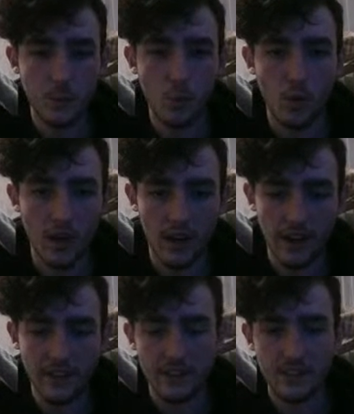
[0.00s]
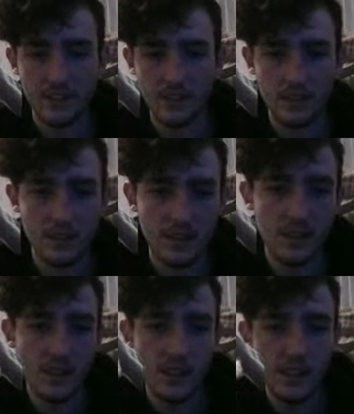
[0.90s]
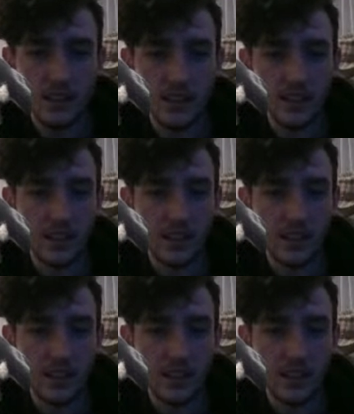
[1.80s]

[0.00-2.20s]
Y. Then the other